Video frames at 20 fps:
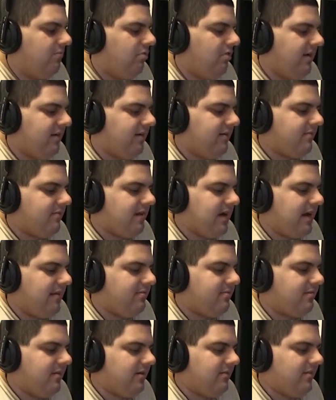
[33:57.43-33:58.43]
players that
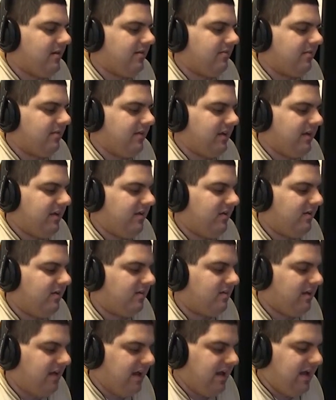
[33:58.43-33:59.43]
I've seen around the league,
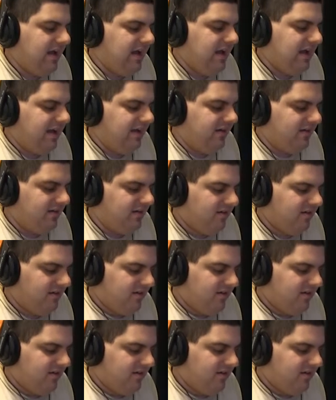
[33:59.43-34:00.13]
and